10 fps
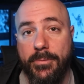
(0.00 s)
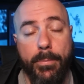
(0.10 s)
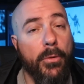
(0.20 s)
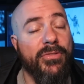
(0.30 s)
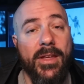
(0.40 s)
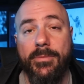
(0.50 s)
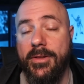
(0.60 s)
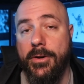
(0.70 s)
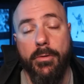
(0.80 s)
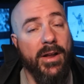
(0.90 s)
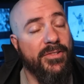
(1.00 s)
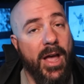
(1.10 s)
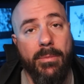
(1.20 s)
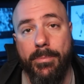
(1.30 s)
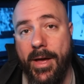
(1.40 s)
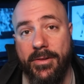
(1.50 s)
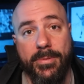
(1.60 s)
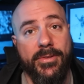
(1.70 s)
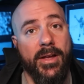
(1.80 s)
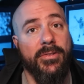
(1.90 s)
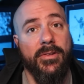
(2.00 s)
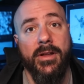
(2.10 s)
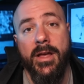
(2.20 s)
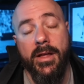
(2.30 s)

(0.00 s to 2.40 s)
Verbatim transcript: both teams did a great job in pass protection.